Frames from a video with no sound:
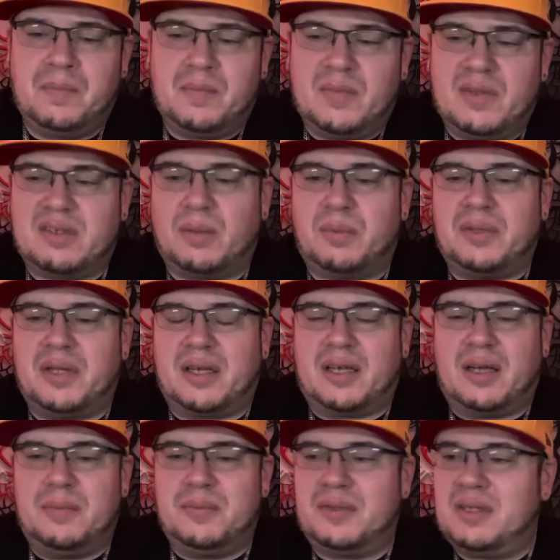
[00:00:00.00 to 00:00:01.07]
Someone that
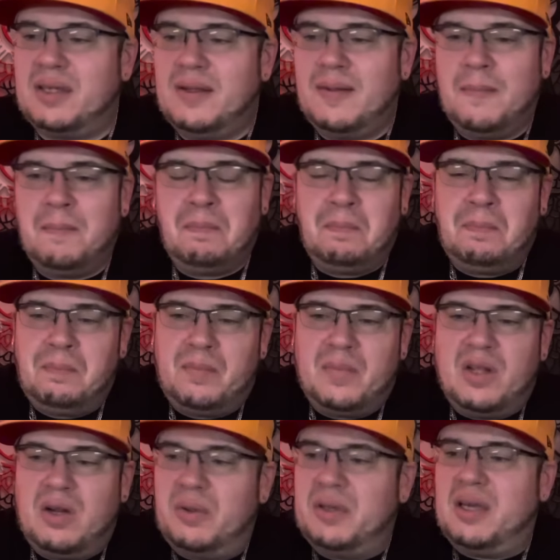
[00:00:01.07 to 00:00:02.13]
comes,
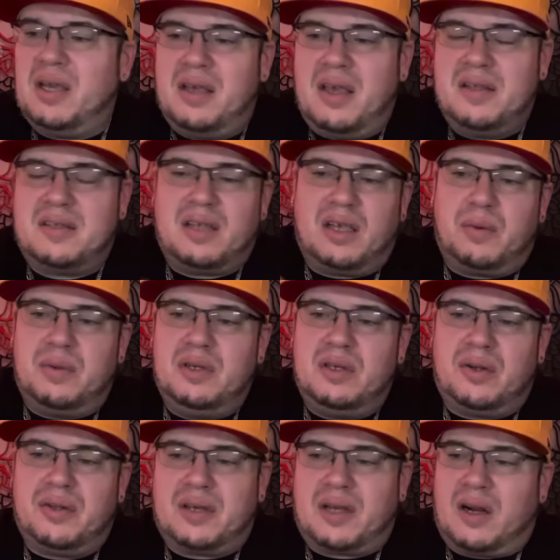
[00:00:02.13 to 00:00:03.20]
you know, it's like when you go
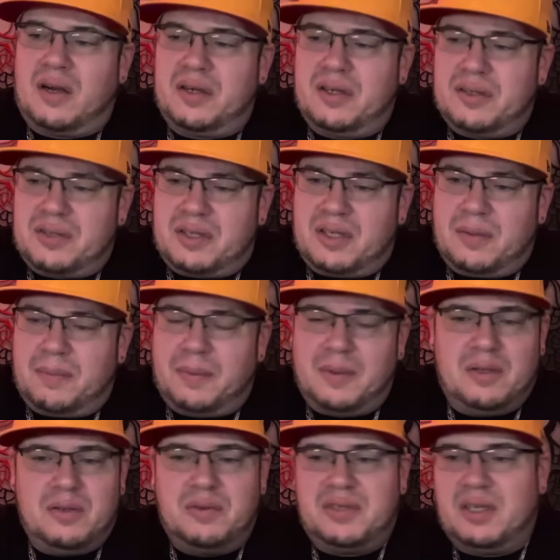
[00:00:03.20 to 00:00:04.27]
to the car dealership and
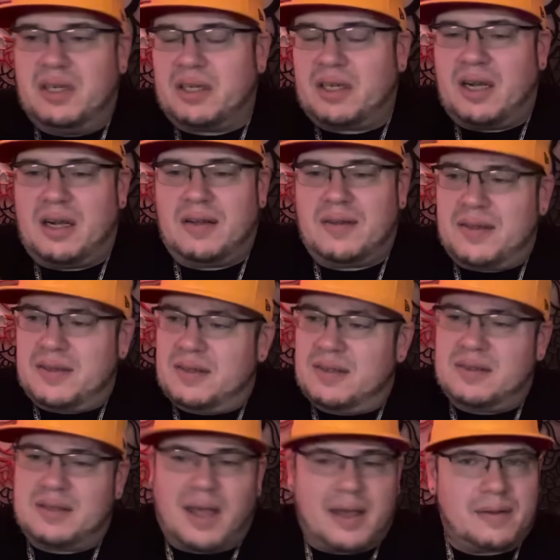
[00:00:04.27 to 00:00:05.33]
you see a car that's
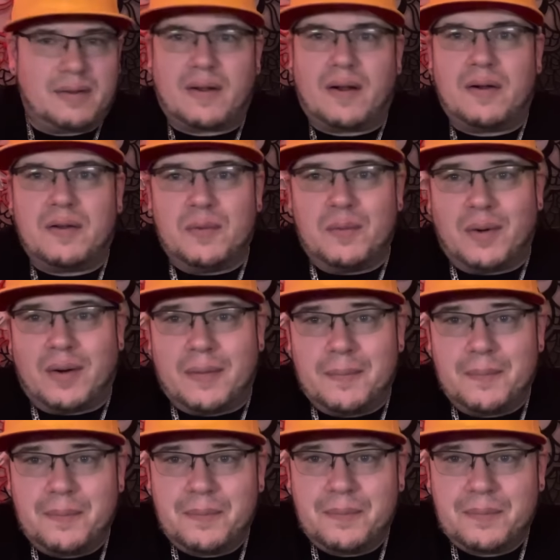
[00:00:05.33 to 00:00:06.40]
exactly the car you want.
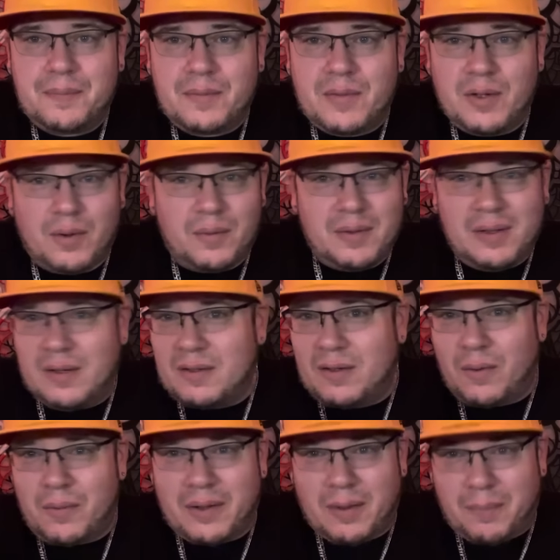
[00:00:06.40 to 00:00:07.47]
You don't need to
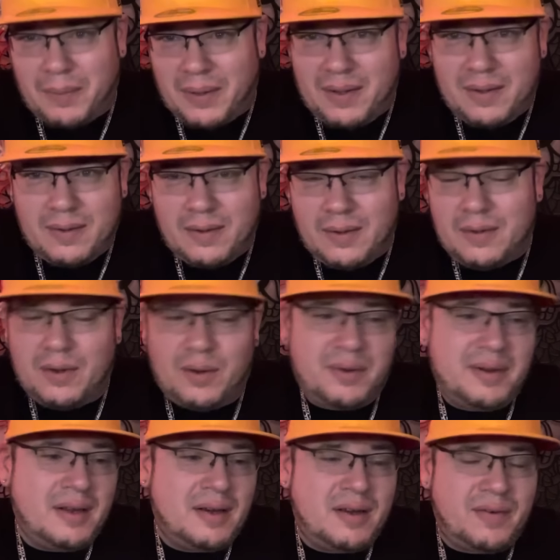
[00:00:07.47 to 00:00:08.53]
go get it painted. You don't
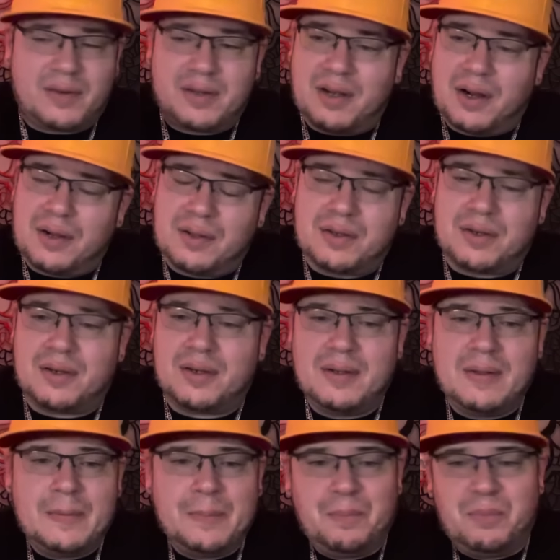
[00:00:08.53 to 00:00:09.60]
need a different color.
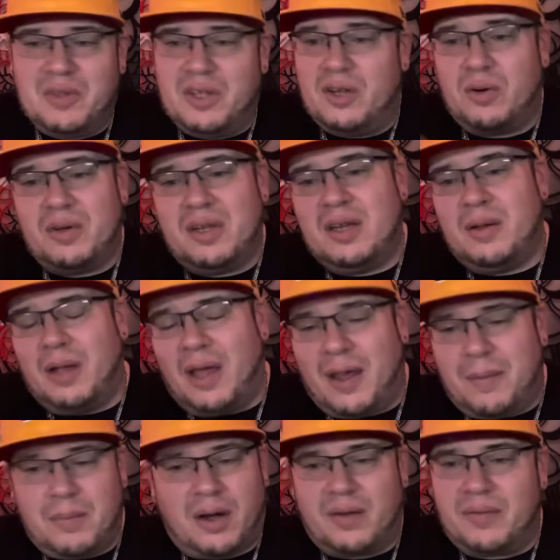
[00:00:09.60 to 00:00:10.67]
You don't need to add
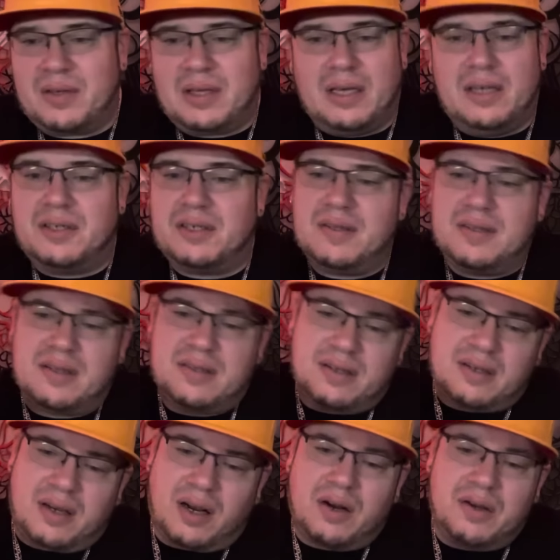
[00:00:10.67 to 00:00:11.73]
modifications. It's the
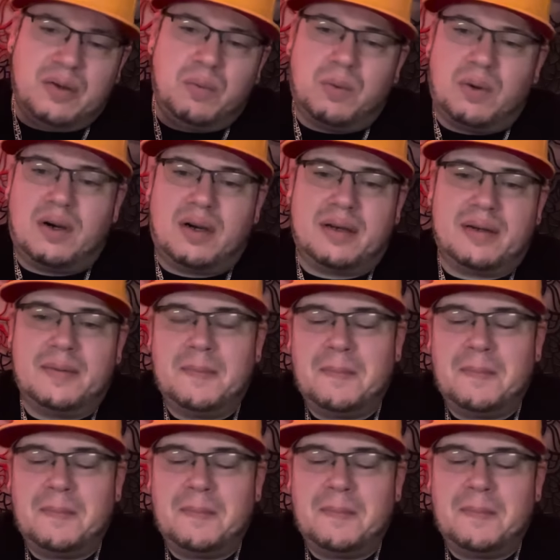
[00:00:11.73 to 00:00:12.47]
car you want.